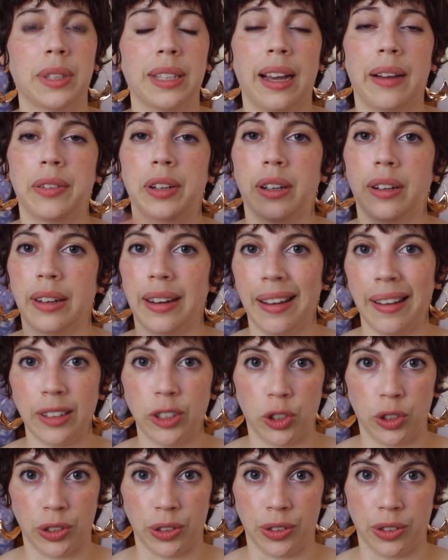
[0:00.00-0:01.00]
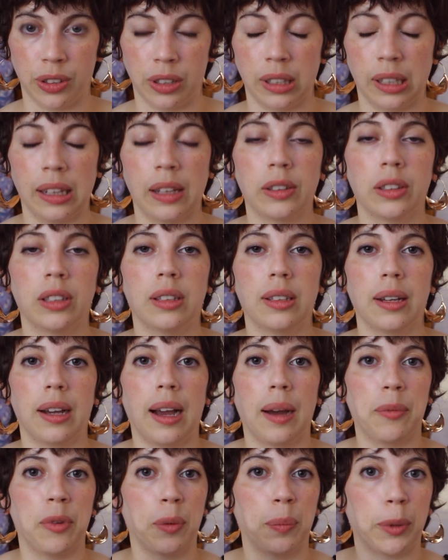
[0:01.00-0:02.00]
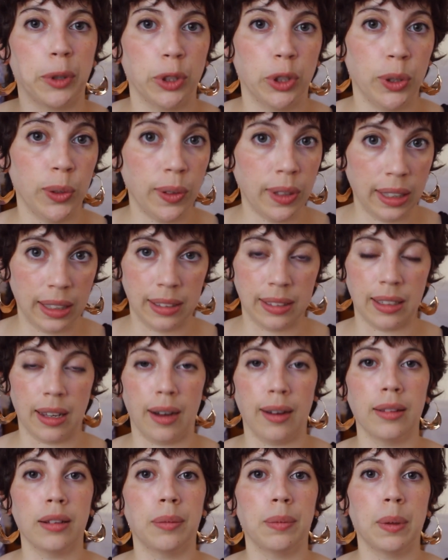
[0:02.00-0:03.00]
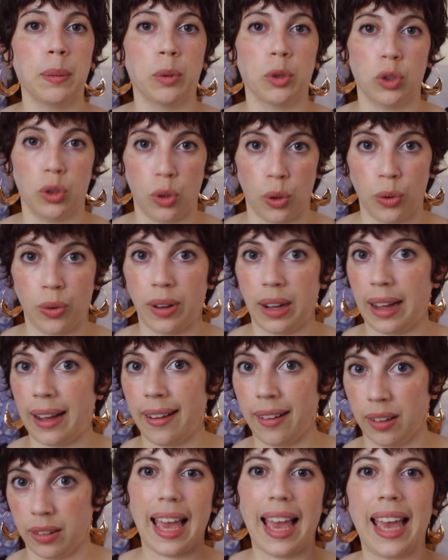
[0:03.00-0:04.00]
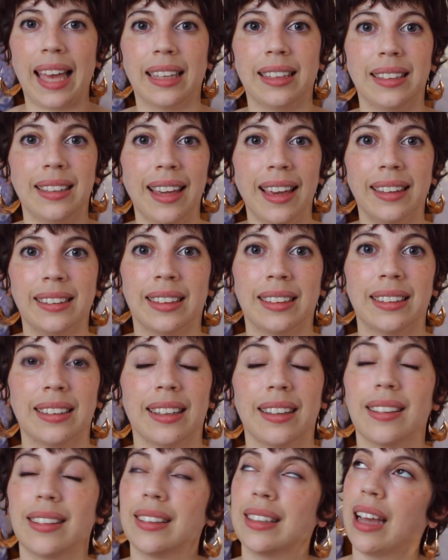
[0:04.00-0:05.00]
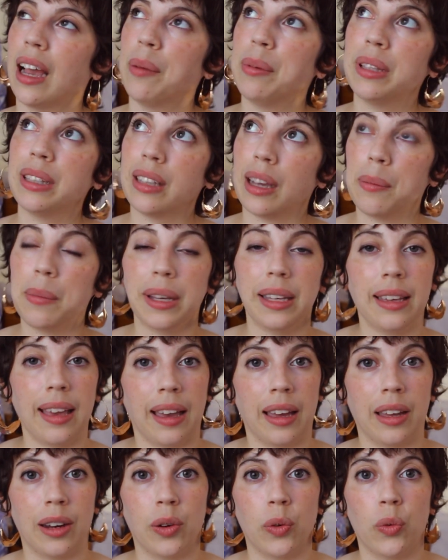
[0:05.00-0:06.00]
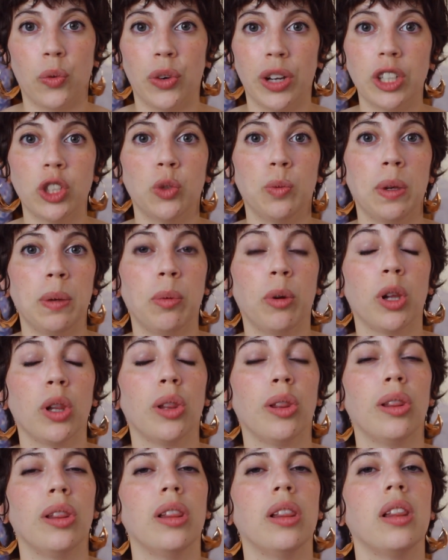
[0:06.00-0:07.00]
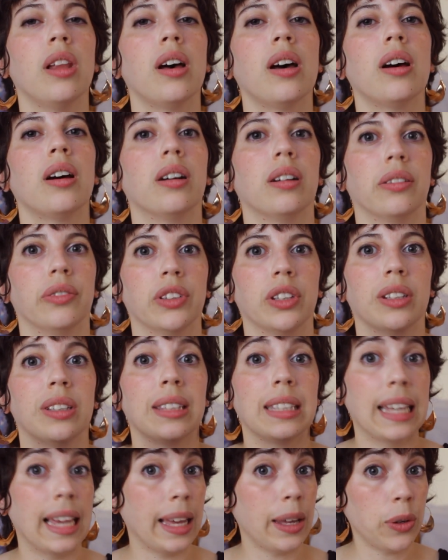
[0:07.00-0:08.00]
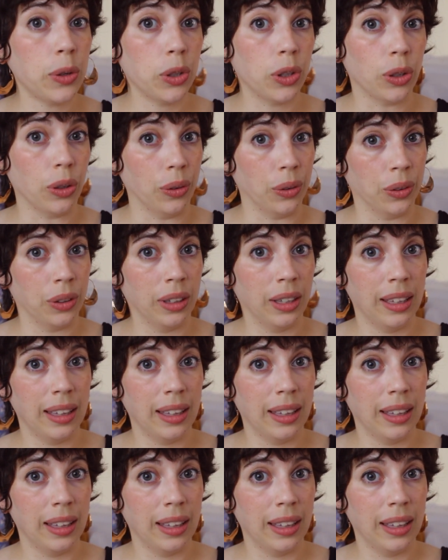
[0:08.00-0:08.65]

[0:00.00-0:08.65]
to have connections, allowed them to have opportunities that other people don't have. And yet, time and time again, rich people love to tell you